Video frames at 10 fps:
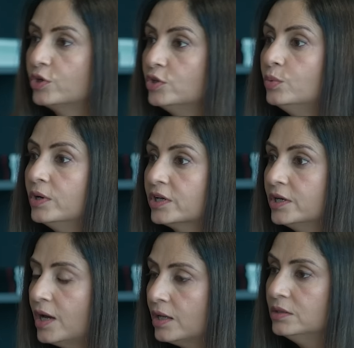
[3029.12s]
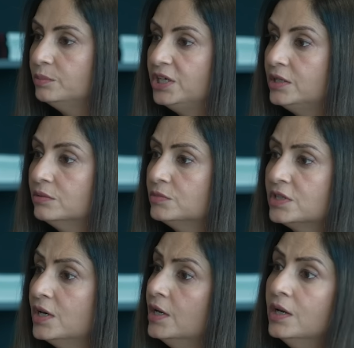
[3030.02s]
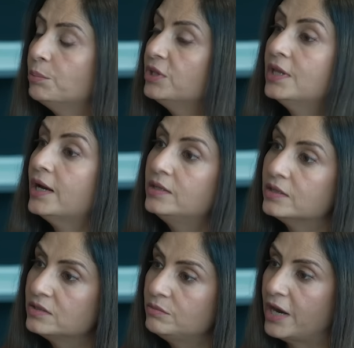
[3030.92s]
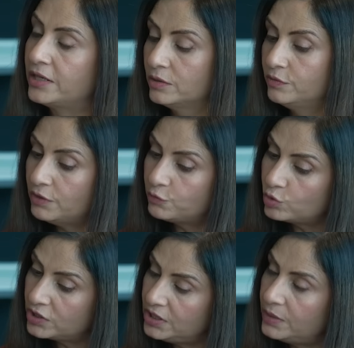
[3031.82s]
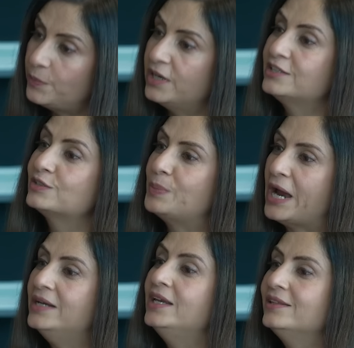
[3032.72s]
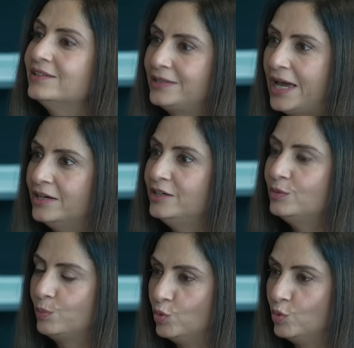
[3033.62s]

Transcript: going to work in other mediums, mm. but that doesn't matter. We have to keep expanding the talent